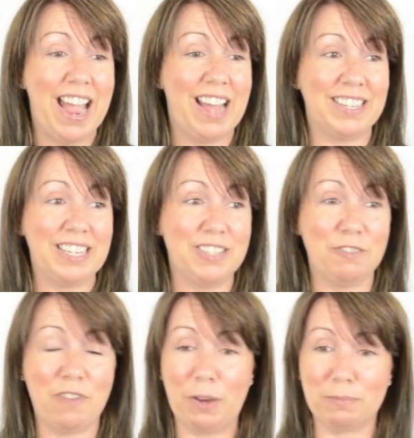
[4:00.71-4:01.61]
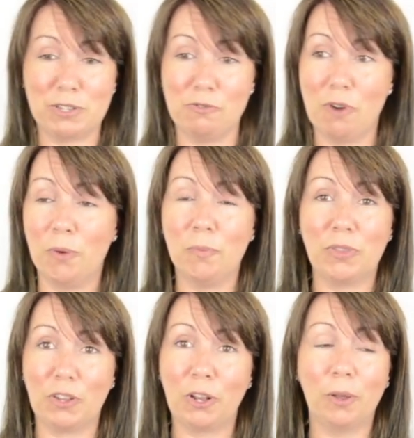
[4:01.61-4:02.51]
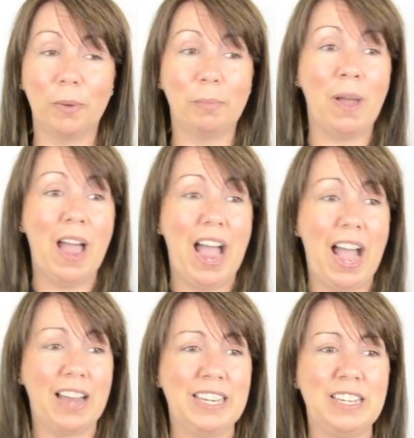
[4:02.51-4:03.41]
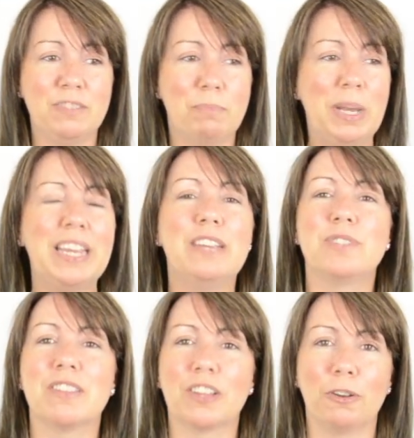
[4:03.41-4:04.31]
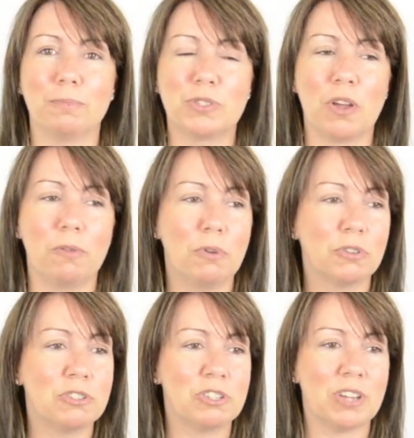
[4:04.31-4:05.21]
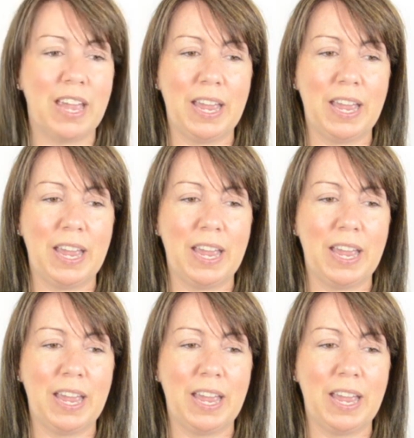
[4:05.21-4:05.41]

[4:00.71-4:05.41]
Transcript: and he's developed and grown with the club, and he believes in the club so much.